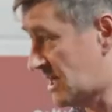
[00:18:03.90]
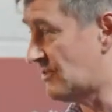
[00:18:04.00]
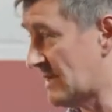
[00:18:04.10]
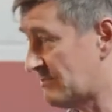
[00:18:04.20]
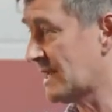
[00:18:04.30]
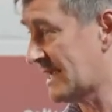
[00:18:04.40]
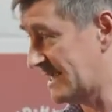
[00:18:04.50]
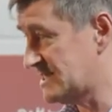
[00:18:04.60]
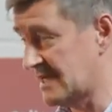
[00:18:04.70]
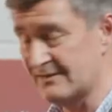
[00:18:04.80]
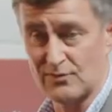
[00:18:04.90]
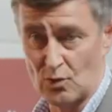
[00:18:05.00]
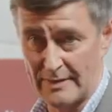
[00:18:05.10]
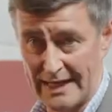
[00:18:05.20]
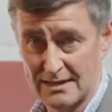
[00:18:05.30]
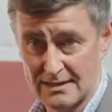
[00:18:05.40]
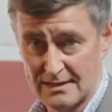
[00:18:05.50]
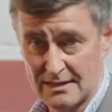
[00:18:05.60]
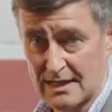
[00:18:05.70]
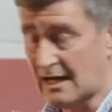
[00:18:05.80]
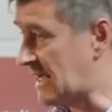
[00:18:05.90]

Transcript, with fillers: replicating it for me. I